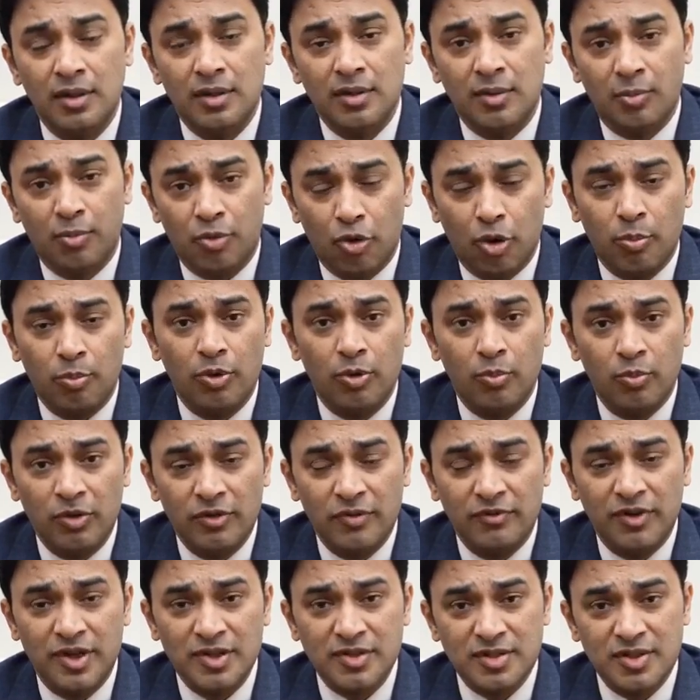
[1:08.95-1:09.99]
The problem we
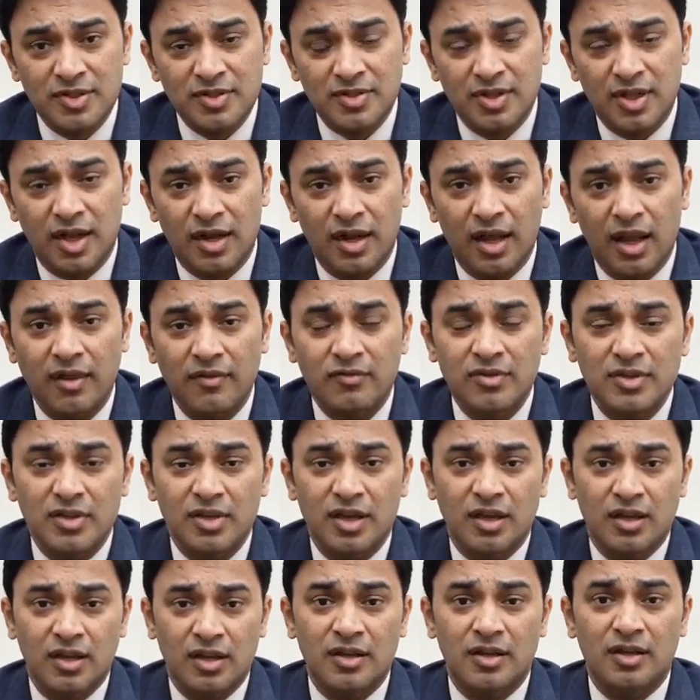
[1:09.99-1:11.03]
face is that
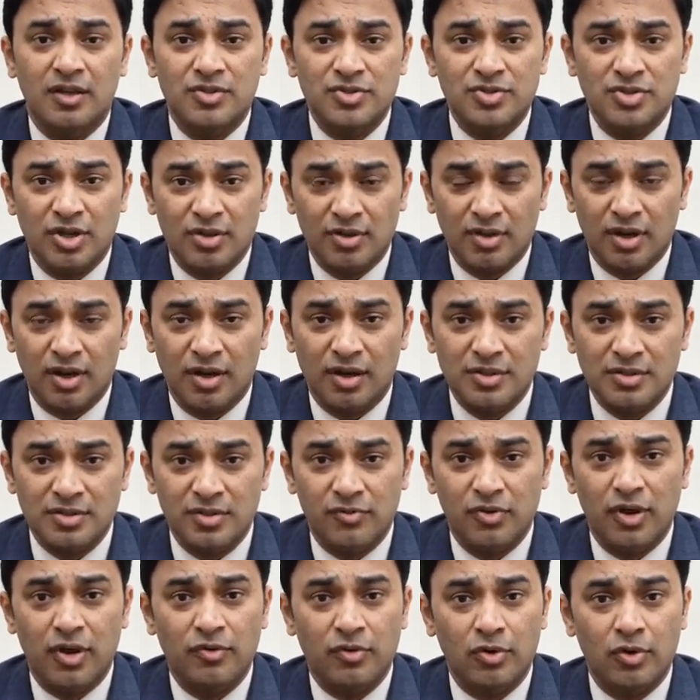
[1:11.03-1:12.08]
everything in India is generalized.
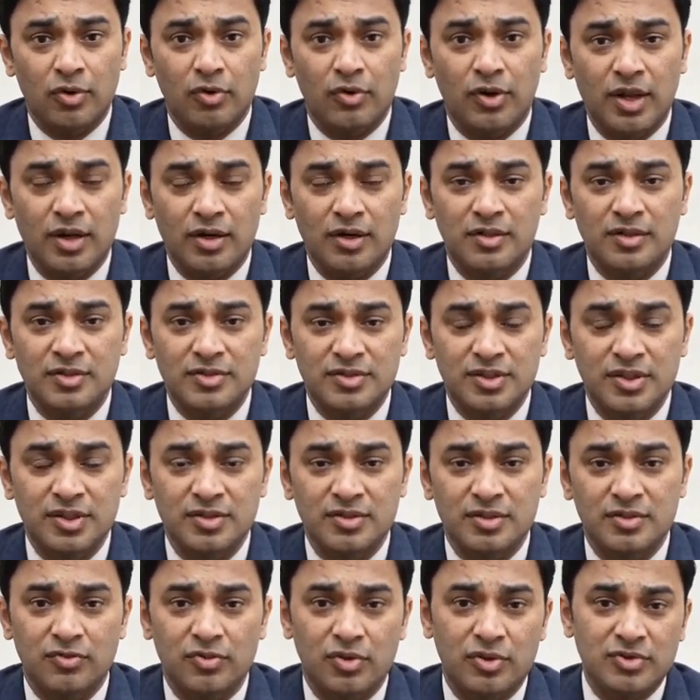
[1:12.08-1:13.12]
If you have colorectal
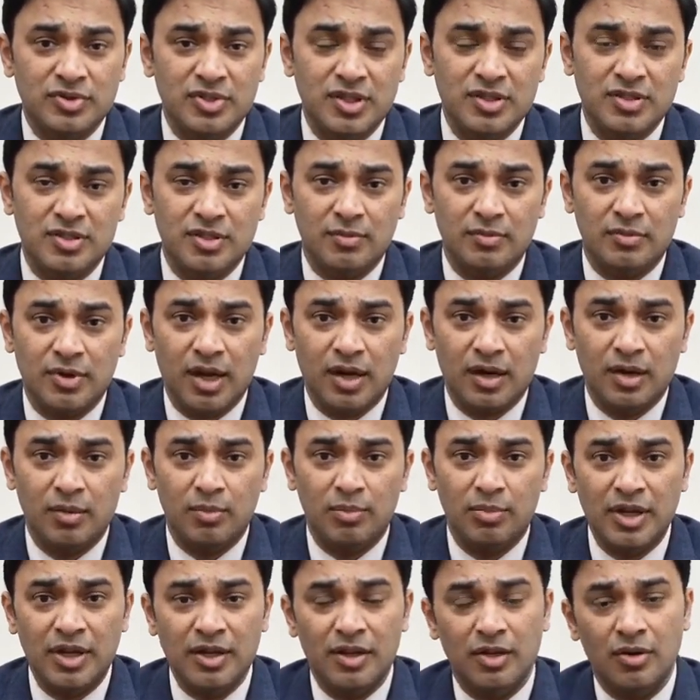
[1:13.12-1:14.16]
disease, if you see some rectal
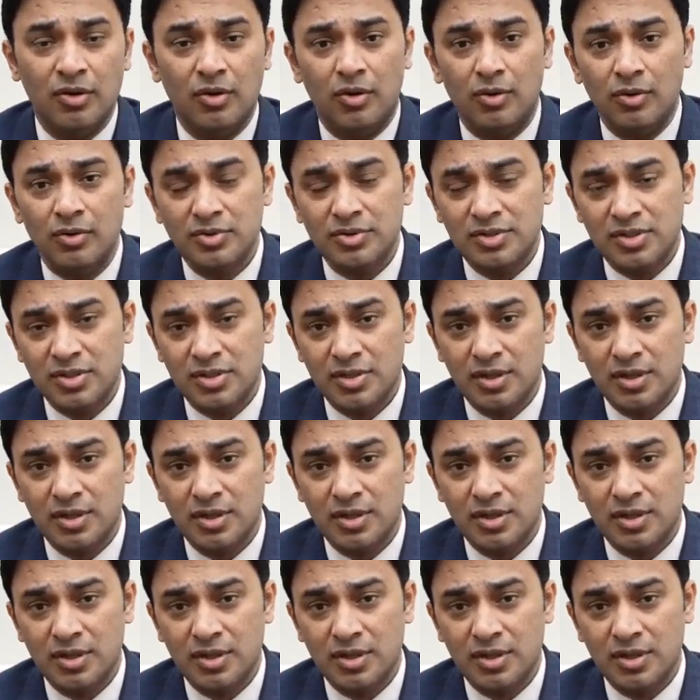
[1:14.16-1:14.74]
bleeding or